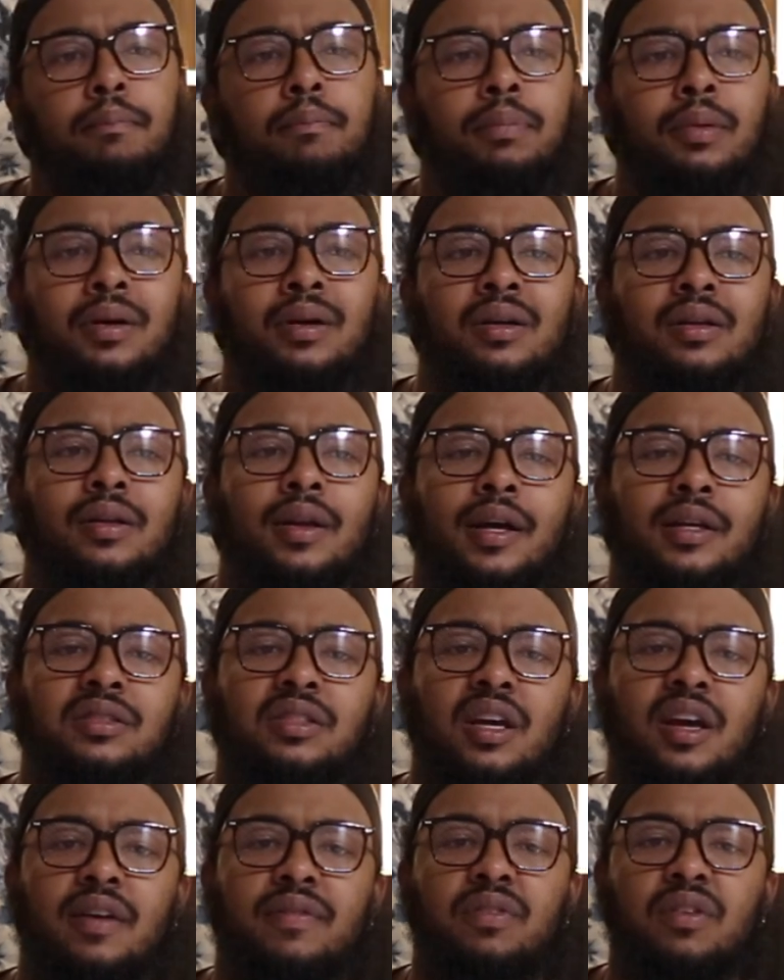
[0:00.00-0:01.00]
But like I
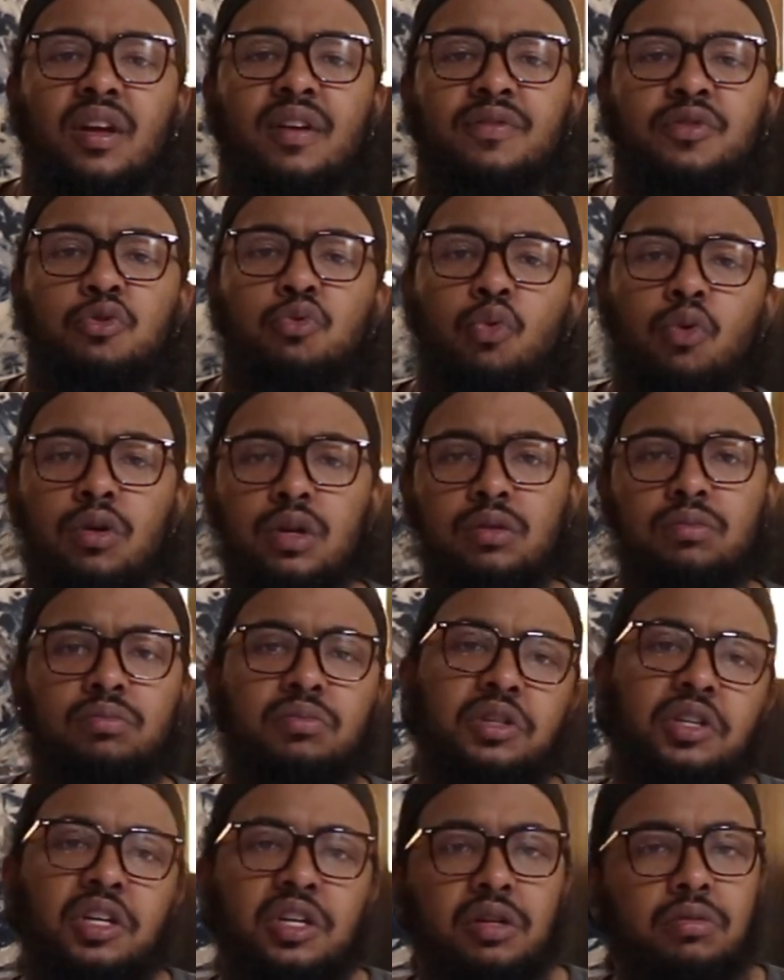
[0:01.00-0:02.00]
said, if you want
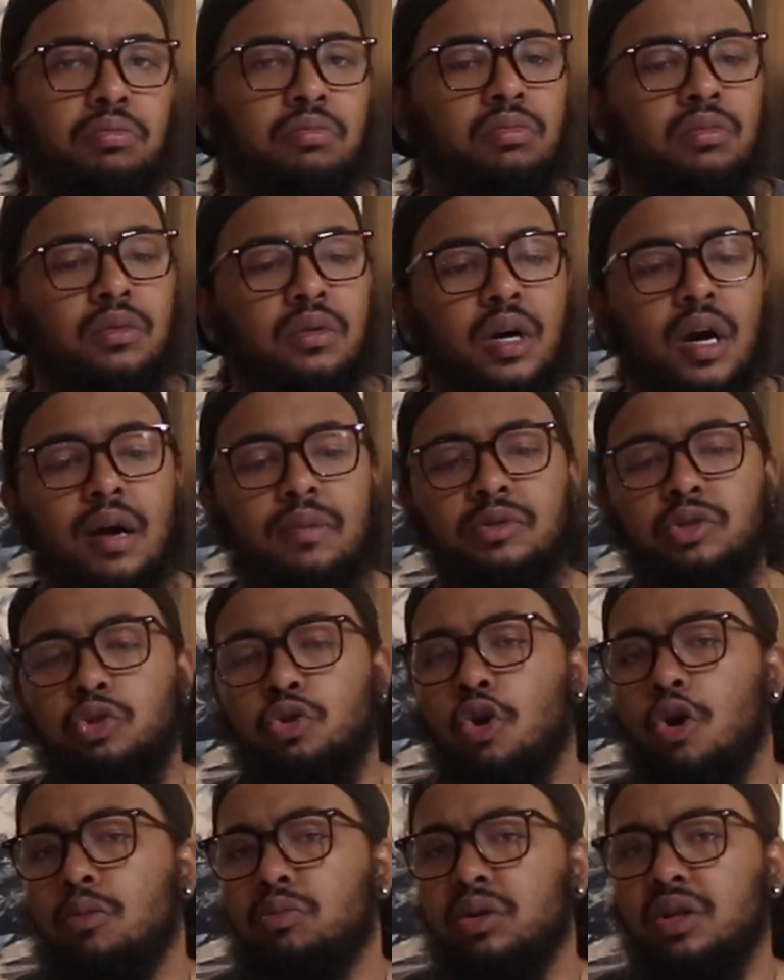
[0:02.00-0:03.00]
them, get them. I'm a
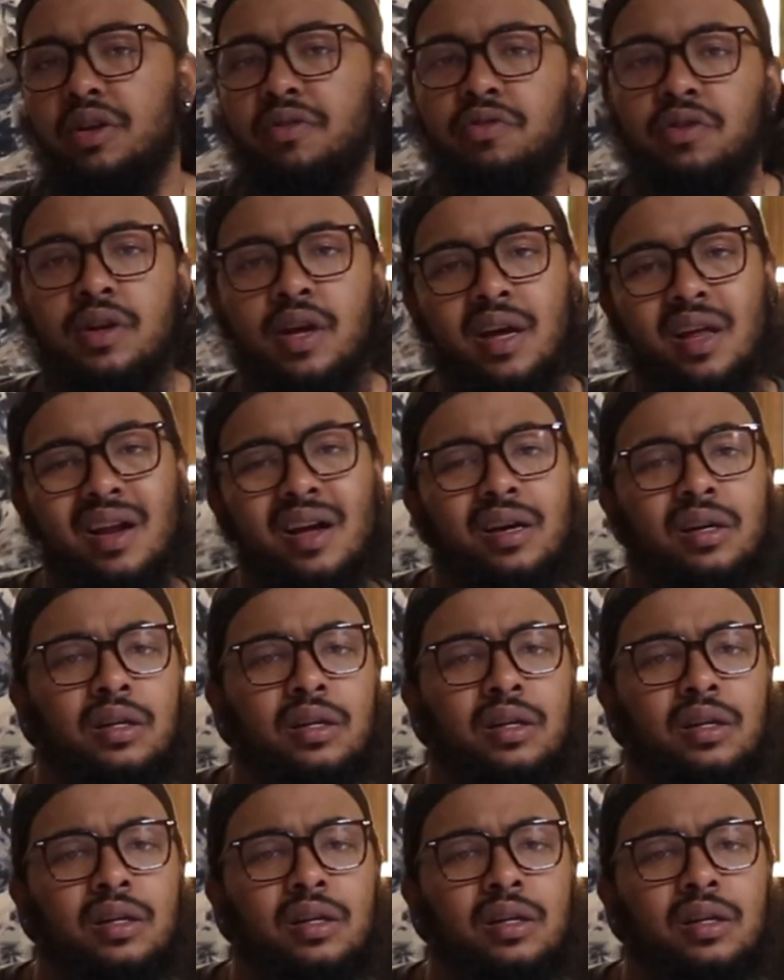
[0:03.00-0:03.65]
strong believer in that.